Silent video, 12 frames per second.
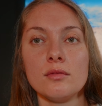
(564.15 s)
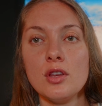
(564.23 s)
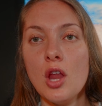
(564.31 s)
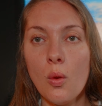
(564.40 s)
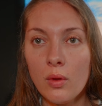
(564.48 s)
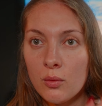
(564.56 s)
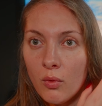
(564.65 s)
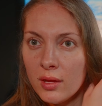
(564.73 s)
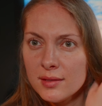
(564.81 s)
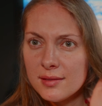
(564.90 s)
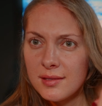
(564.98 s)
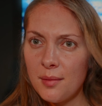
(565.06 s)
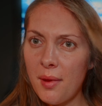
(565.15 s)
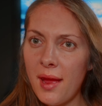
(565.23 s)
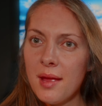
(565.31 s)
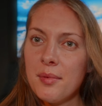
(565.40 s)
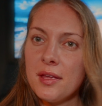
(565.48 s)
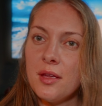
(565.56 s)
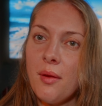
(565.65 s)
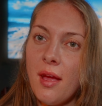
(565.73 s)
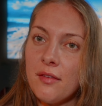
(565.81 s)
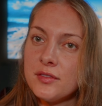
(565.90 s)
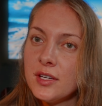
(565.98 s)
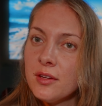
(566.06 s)
no one wants to buy, but you
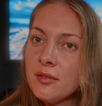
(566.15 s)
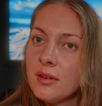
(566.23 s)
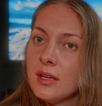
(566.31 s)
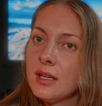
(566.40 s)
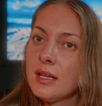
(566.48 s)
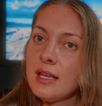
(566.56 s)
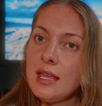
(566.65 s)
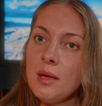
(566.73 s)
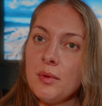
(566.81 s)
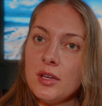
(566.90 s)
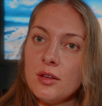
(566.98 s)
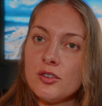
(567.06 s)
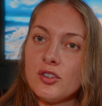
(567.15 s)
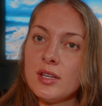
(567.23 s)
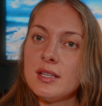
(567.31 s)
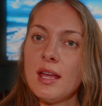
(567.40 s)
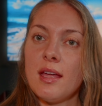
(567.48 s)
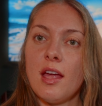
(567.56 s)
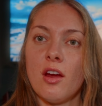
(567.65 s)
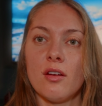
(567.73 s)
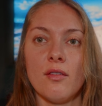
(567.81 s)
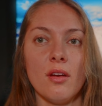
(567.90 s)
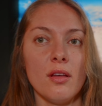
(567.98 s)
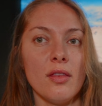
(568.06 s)
have to. He would usually take care
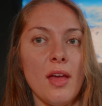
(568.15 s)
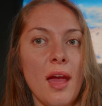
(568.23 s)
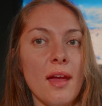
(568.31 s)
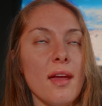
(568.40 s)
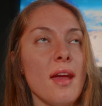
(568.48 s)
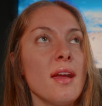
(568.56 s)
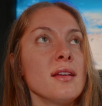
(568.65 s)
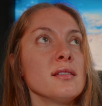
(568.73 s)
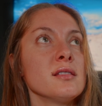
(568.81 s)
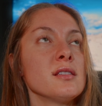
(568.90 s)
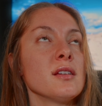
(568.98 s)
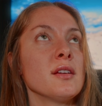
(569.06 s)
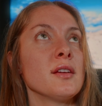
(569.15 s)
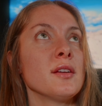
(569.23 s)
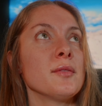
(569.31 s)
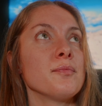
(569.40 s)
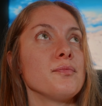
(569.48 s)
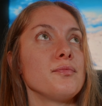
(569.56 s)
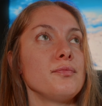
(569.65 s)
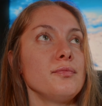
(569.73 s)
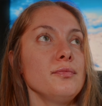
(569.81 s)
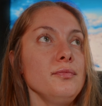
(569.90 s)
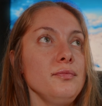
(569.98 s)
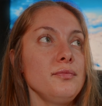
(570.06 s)
of all of that. And,
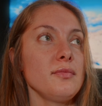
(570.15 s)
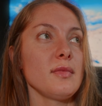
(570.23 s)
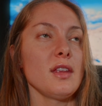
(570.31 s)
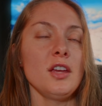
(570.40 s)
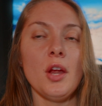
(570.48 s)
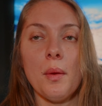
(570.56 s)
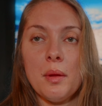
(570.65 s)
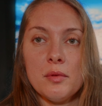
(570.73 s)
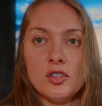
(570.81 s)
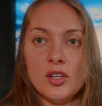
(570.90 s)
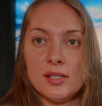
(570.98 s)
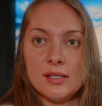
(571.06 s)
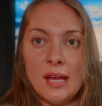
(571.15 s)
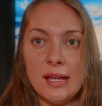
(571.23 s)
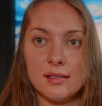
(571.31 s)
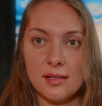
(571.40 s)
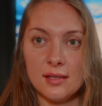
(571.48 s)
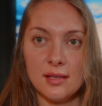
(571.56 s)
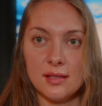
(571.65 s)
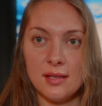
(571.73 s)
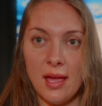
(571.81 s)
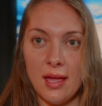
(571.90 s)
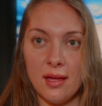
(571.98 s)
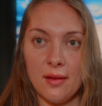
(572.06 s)
you know, it was just nice because it's
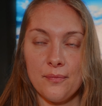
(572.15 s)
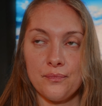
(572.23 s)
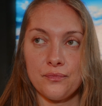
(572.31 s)
like,